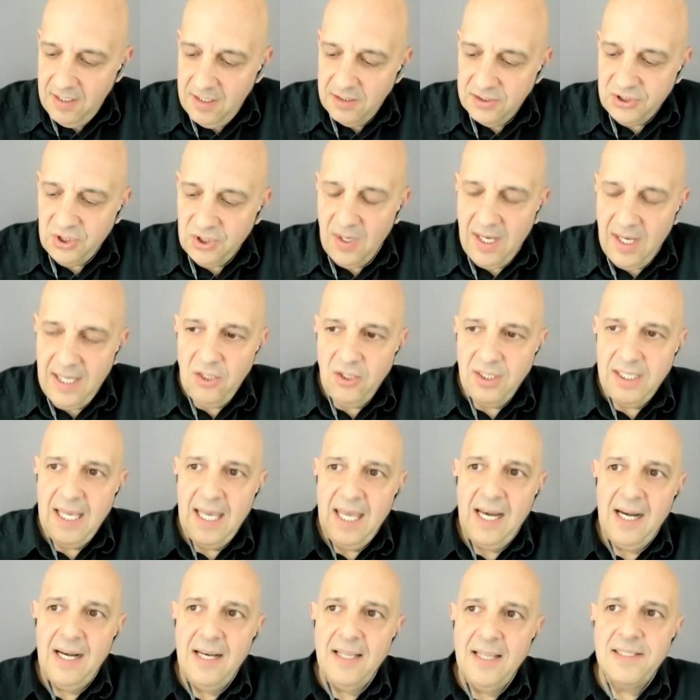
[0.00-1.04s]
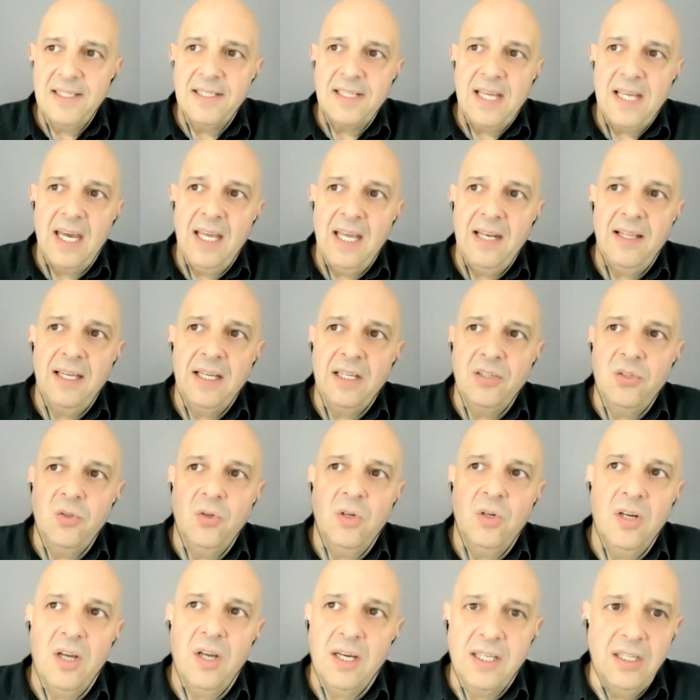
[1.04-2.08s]
So I look at it as it's kind of like a
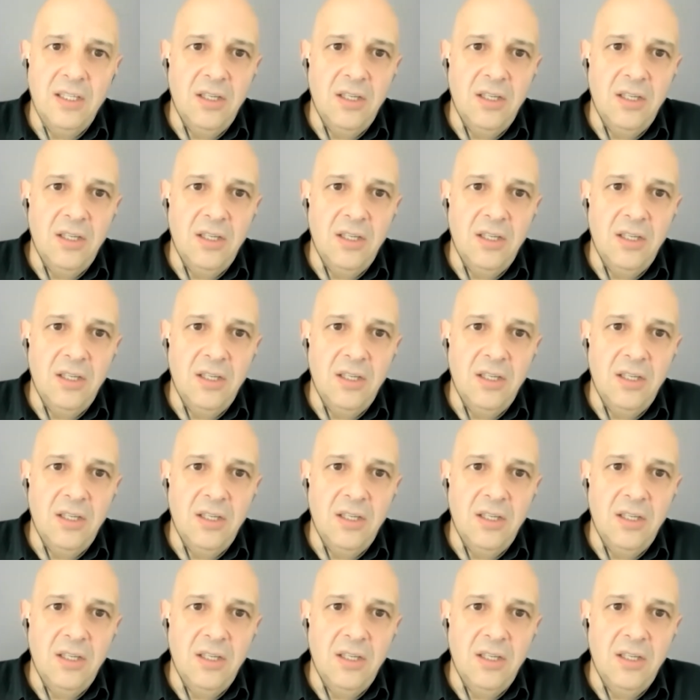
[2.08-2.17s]
door knock.